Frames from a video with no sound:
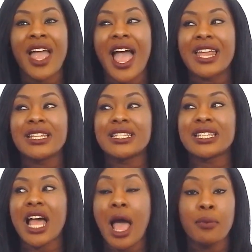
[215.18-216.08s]
And
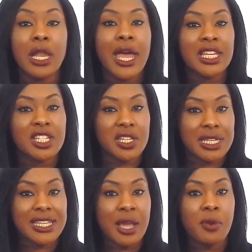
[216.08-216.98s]
I'm learning to do
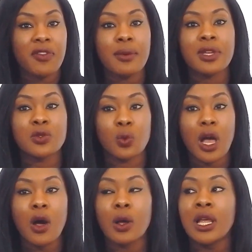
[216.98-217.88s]
the same with him as
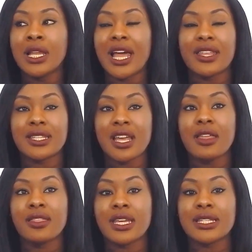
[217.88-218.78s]
well. There's
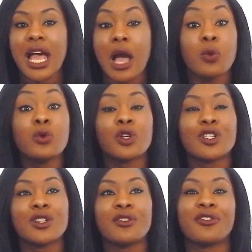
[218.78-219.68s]
certain things that I will
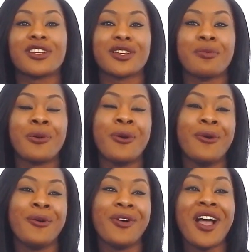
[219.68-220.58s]
not do. For
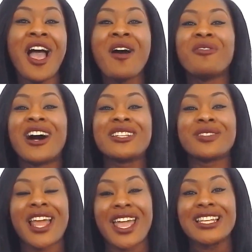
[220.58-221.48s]
example, my
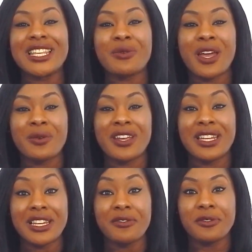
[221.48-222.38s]
husband hates it when we're in
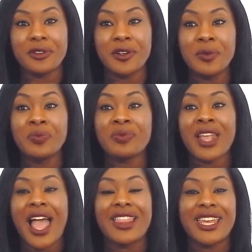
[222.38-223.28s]
the living room
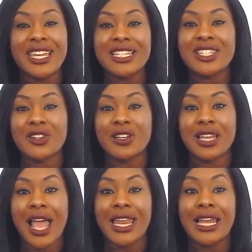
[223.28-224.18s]
and the heater's
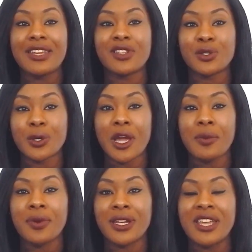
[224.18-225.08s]
on and I leave the door
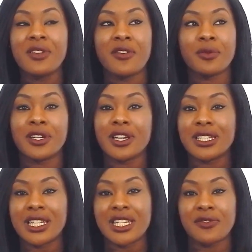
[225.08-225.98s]
open. Even if I'm going to go
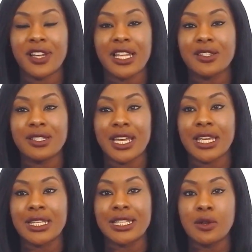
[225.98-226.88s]
to the kitchen for 2
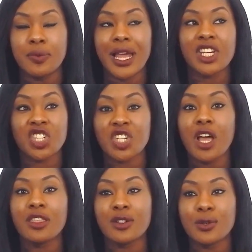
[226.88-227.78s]
seconds, he will be like,
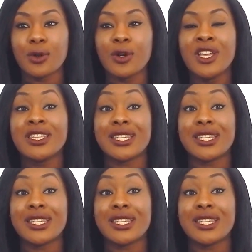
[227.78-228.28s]
shut the door.